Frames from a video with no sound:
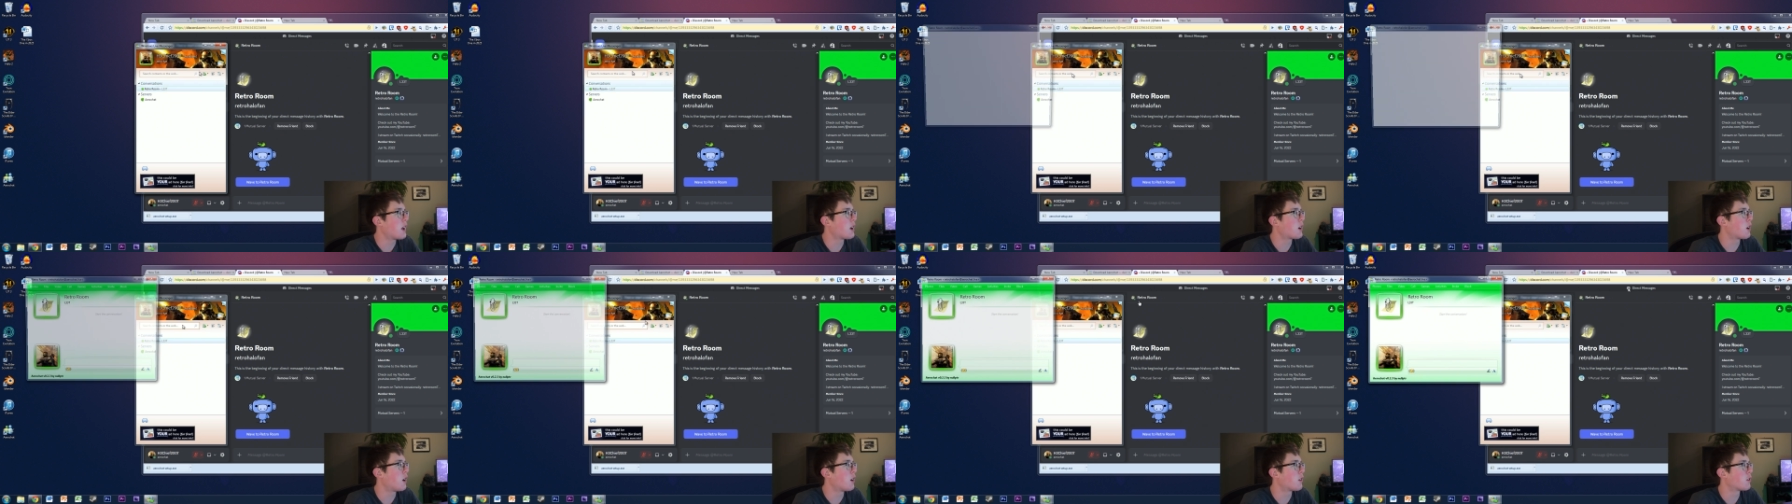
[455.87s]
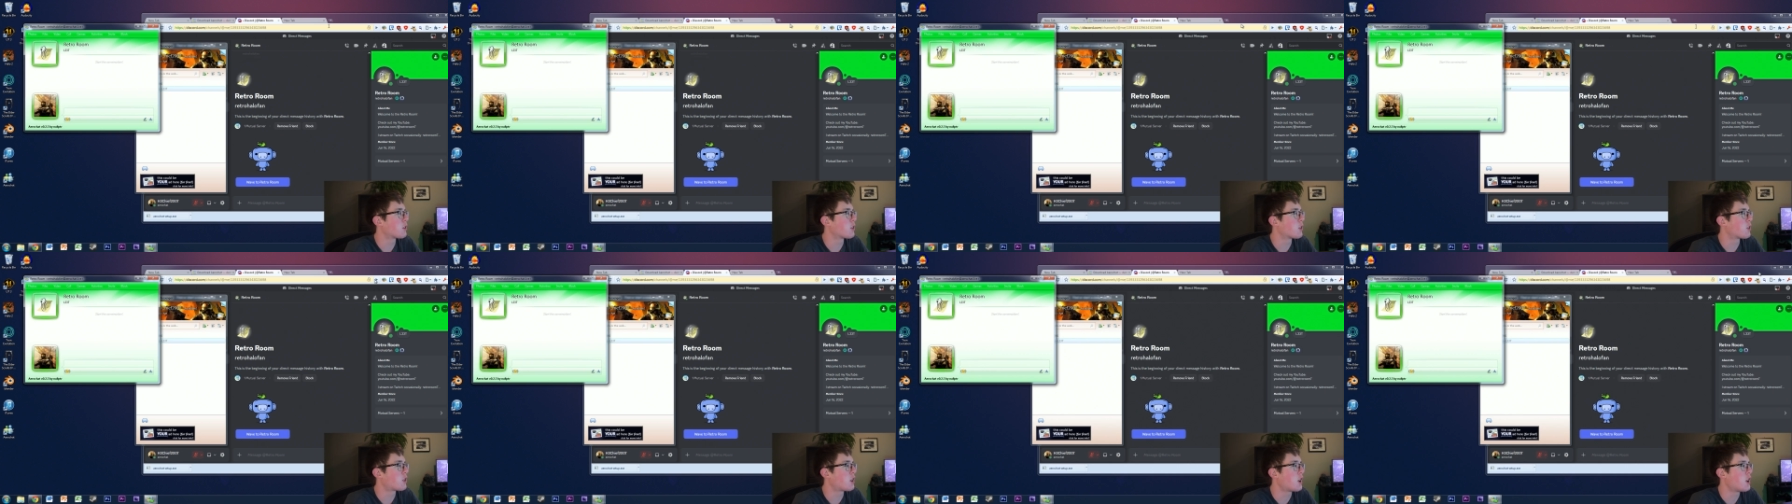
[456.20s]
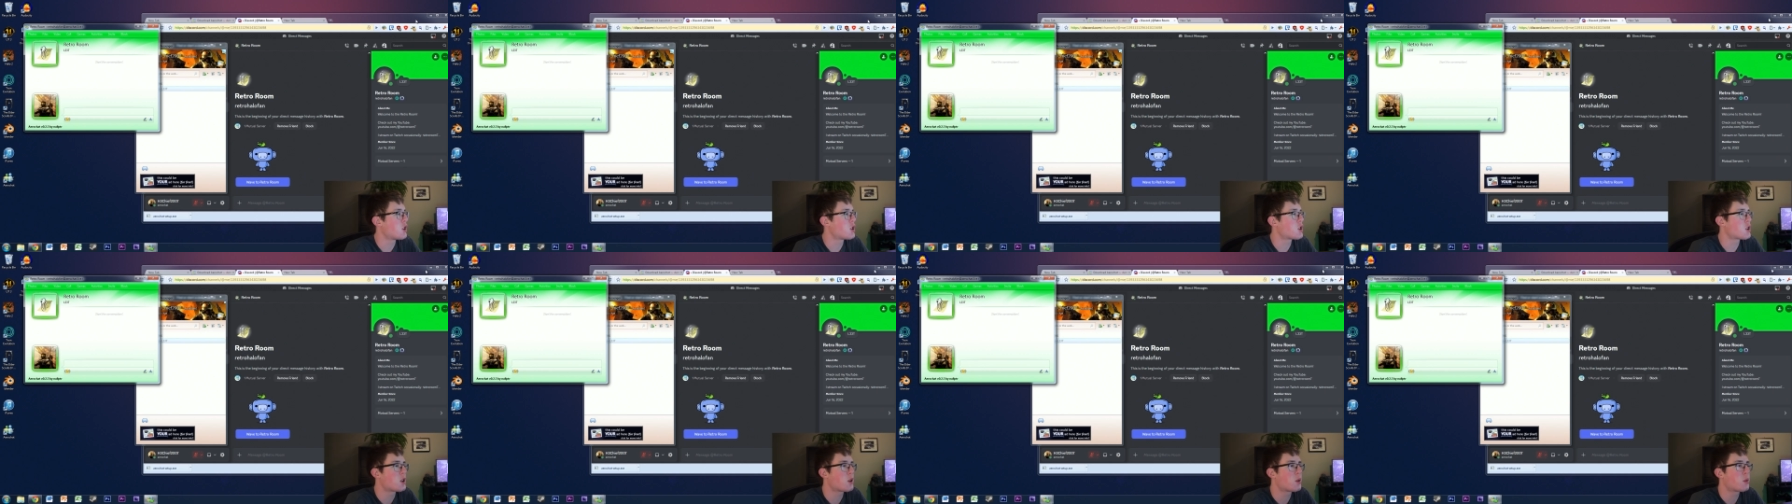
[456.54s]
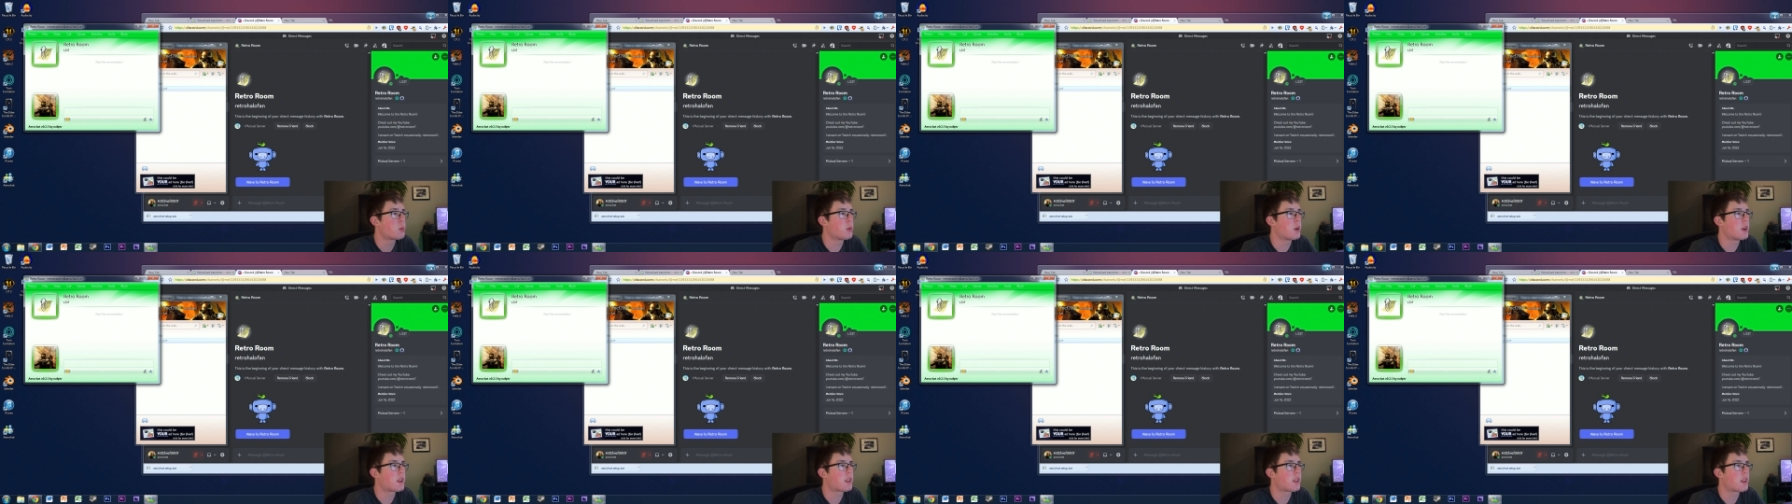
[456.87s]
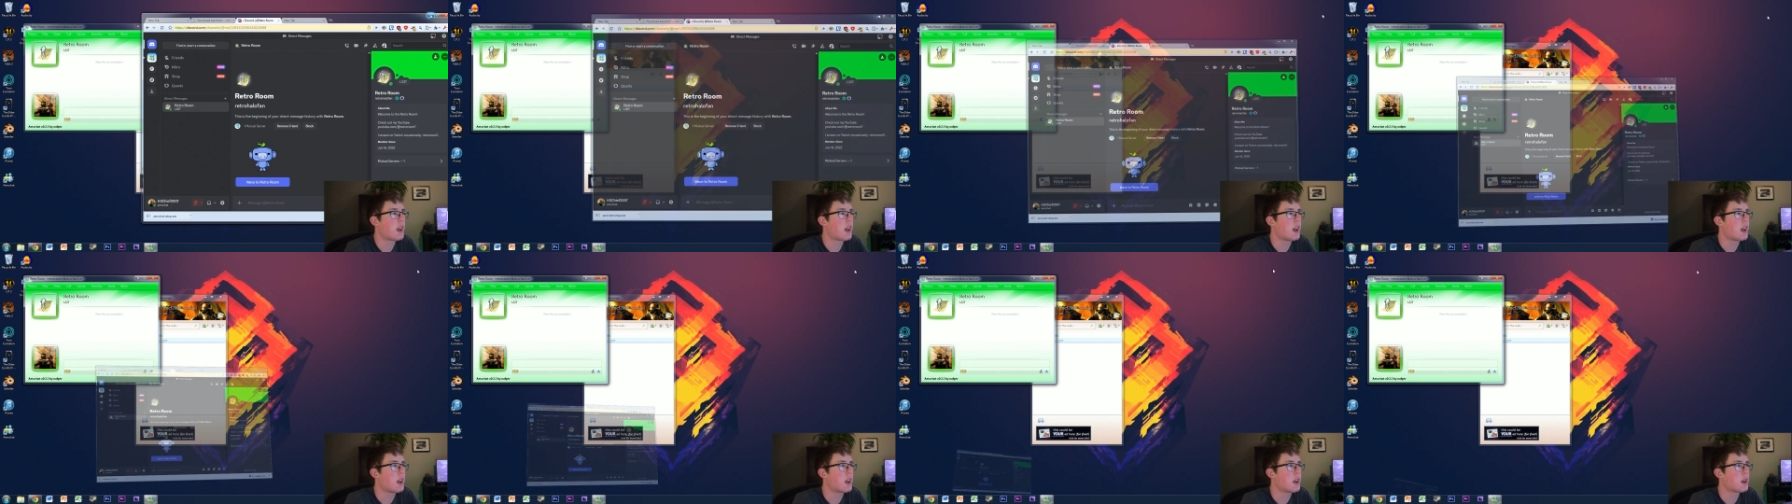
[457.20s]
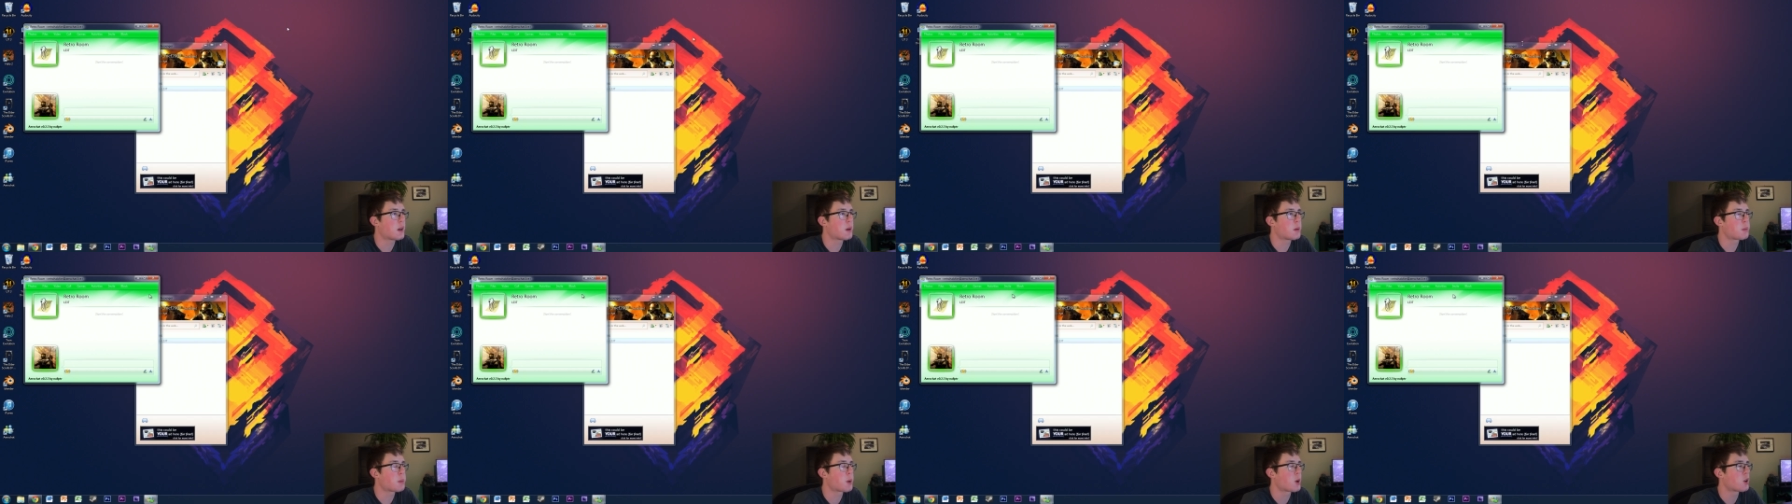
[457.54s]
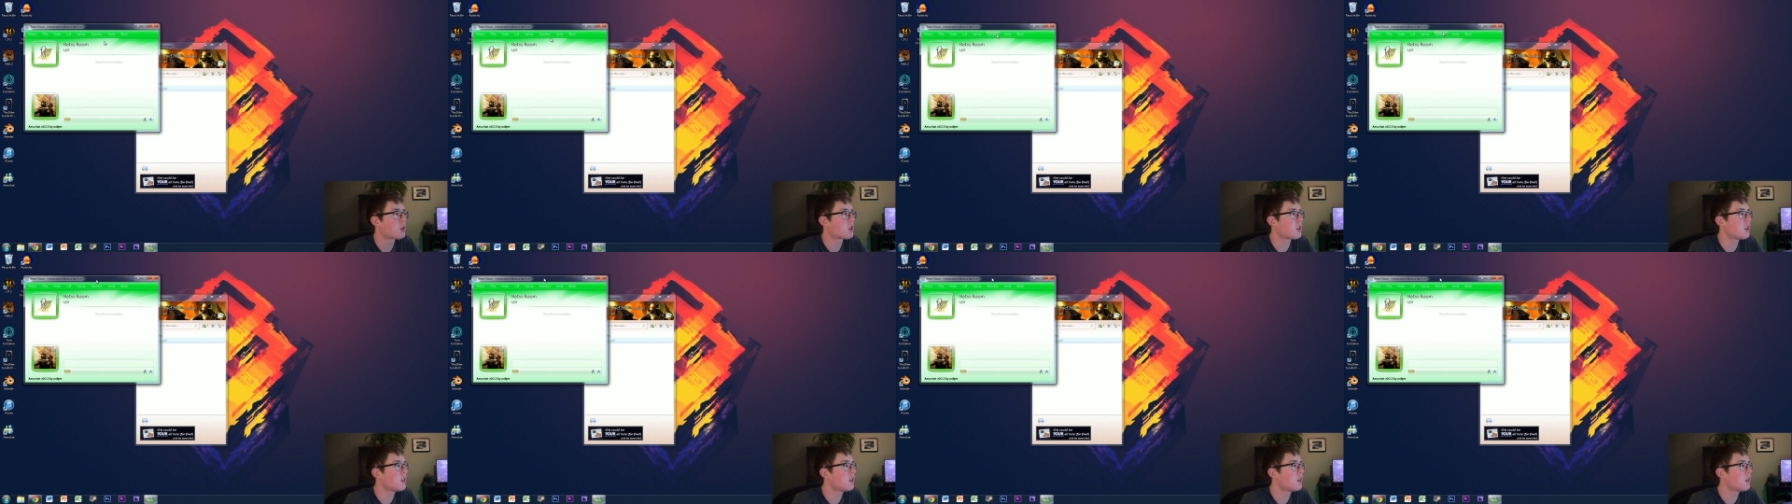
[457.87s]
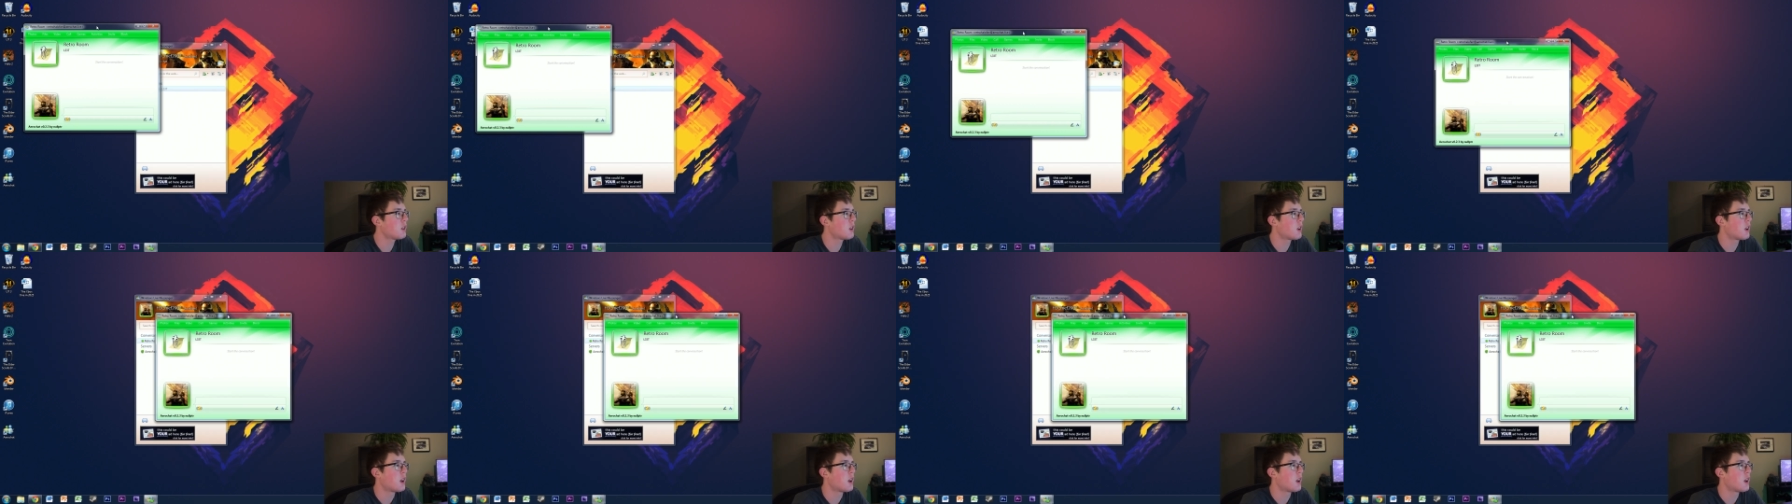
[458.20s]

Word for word: conversation with a person.